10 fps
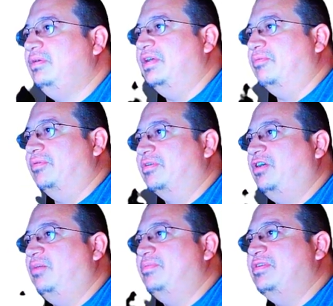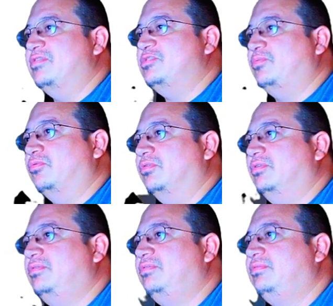And we want to copy this
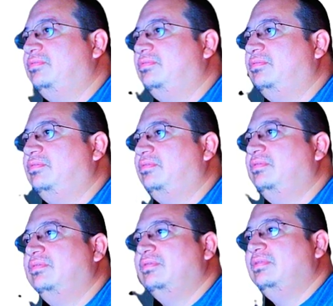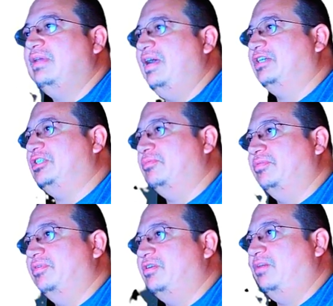port. Actually, we
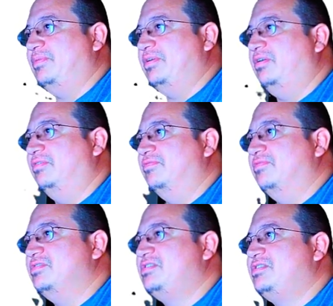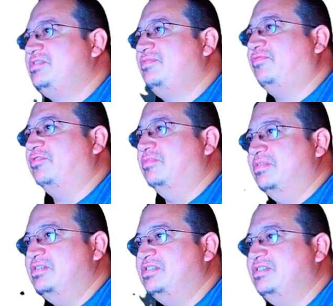want to copy all of this from
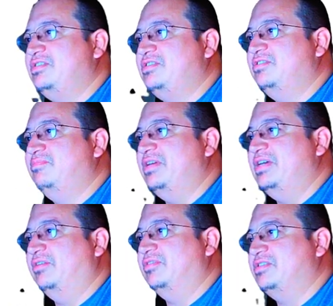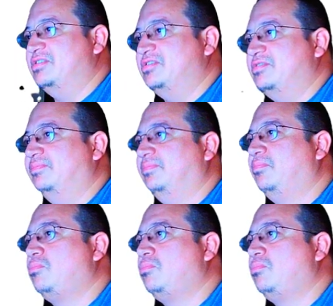uh, system down to system.